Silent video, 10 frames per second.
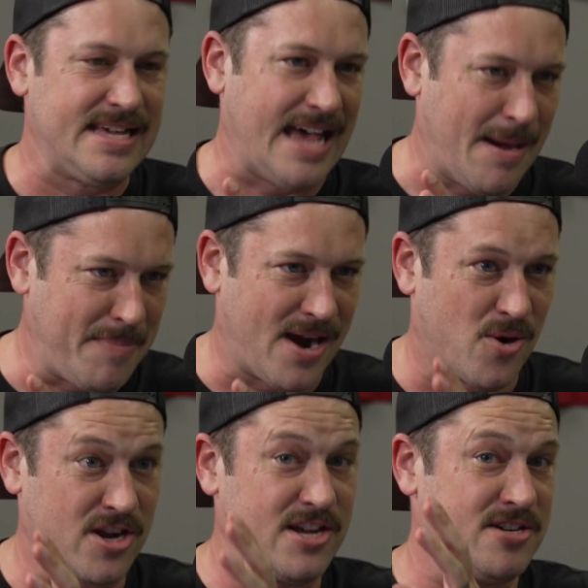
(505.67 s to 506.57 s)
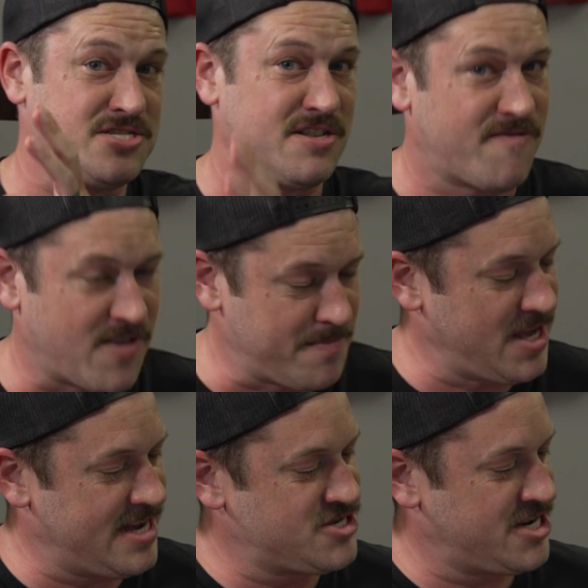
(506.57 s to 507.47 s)
That power goes from
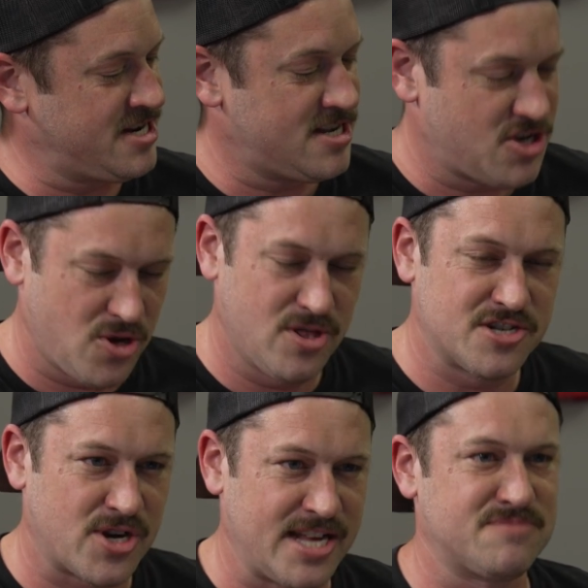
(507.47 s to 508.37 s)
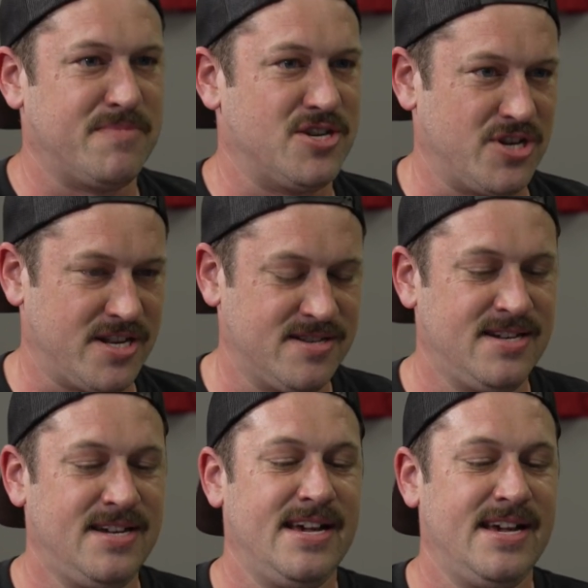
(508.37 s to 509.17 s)
the engine to the transmission.